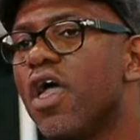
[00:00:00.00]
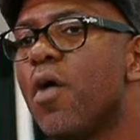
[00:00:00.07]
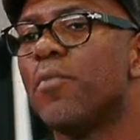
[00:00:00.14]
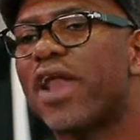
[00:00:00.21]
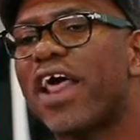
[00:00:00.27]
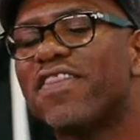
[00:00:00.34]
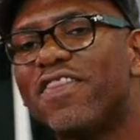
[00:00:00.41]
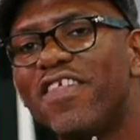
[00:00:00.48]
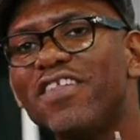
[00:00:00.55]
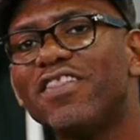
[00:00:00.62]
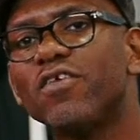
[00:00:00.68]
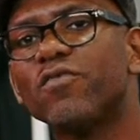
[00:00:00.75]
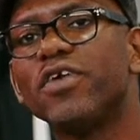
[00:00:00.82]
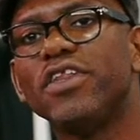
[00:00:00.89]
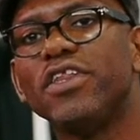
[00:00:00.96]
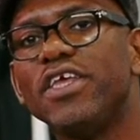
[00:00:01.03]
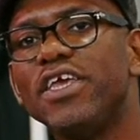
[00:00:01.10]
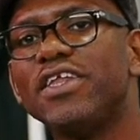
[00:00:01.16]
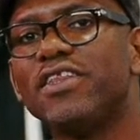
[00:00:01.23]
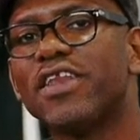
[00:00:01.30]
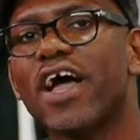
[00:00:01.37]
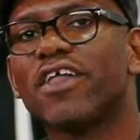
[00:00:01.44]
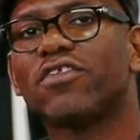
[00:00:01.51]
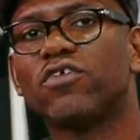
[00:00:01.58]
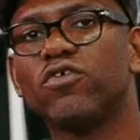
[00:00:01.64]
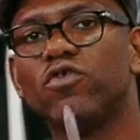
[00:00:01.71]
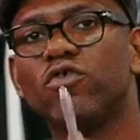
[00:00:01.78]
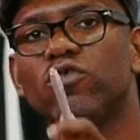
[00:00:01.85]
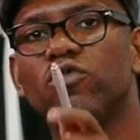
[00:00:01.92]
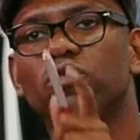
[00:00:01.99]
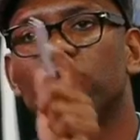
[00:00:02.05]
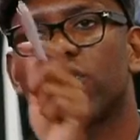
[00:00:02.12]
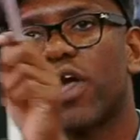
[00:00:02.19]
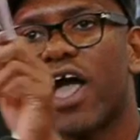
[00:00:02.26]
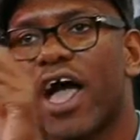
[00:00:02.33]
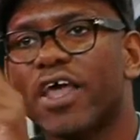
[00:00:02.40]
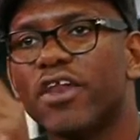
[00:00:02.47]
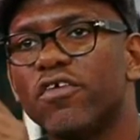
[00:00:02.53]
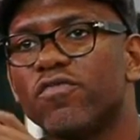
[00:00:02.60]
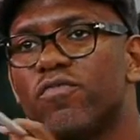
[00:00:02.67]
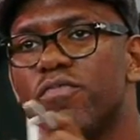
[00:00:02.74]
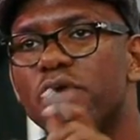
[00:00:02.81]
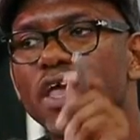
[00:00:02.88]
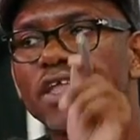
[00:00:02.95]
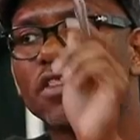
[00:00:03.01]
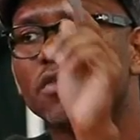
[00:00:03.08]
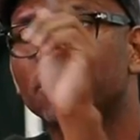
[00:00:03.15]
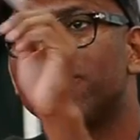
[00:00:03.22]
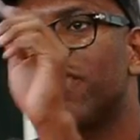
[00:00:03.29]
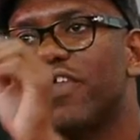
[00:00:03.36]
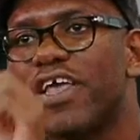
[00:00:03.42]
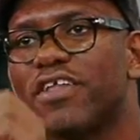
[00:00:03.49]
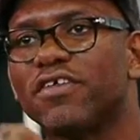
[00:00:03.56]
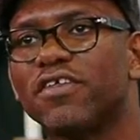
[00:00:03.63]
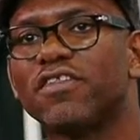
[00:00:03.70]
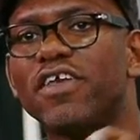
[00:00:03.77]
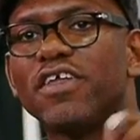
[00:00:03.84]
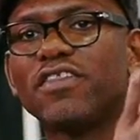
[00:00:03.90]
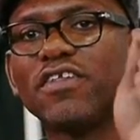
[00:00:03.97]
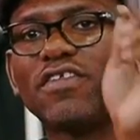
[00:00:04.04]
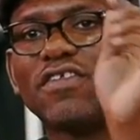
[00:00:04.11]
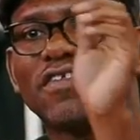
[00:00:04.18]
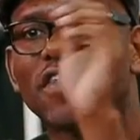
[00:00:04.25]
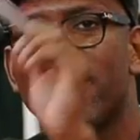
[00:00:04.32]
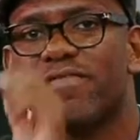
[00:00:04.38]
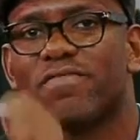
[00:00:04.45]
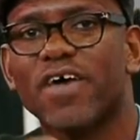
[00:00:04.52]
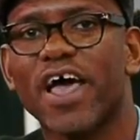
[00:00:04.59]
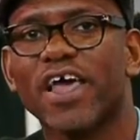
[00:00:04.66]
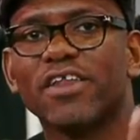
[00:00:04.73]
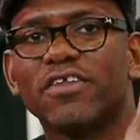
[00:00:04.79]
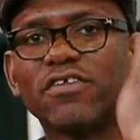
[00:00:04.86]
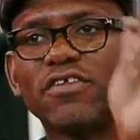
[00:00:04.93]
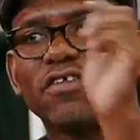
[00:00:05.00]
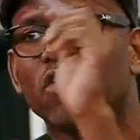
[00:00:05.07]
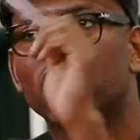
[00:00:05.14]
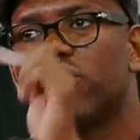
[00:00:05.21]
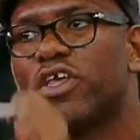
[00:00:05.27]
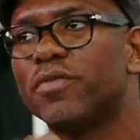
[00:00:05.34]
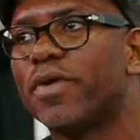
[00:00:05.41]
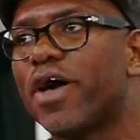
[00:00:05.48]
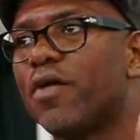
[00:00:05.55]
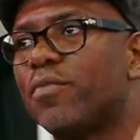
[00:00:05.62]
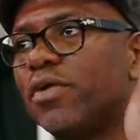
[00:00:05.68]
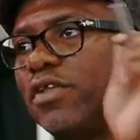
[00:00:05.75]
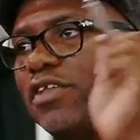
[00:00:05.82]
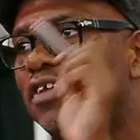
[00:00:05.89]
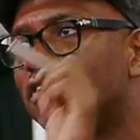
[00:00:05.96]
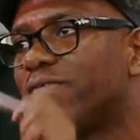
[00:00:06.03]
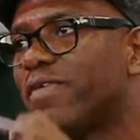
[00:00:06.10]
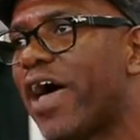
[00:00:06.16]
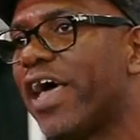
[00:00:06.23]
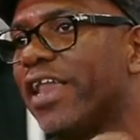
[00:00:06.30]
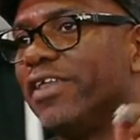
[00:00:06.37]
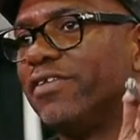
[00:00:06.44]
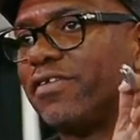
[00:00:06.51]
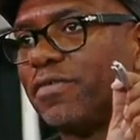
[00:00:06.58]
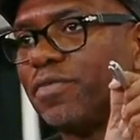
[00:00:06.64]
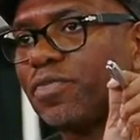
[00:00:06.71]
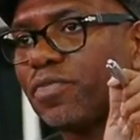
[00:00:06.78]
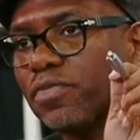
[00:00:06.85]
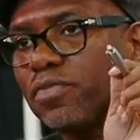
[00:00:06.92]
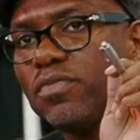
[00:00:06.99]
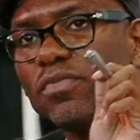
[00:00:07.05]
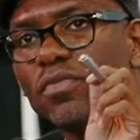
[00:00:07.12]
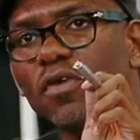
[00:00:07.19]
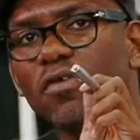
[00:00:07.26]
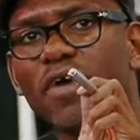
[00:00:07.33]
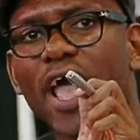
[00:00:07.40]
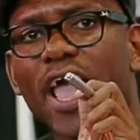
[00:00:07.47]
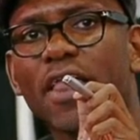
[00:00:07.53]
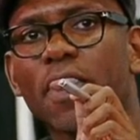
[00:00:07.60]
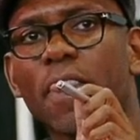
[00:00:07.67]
But I think that we need not to kind of make the mistake to think that state violence is only about police violence, right?